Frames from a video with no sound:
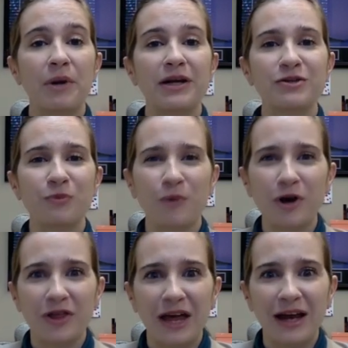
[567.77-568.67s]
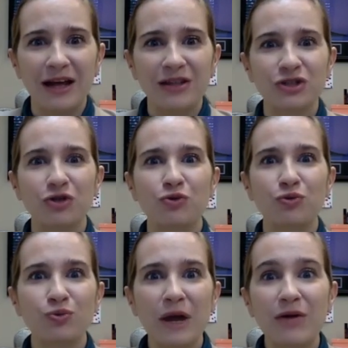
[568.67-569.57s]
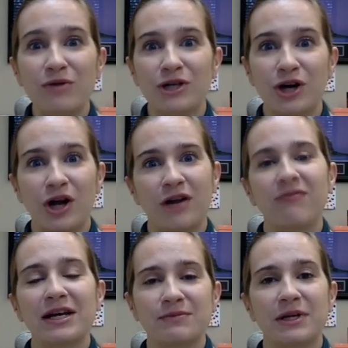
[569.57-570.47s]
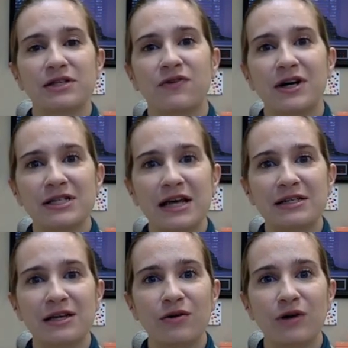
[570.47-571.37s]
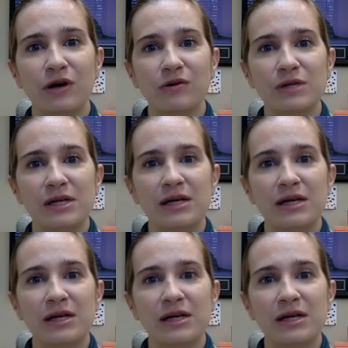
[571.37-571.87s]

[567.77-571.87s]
but it's worth it. It's a great return on investment as far as SEO goes.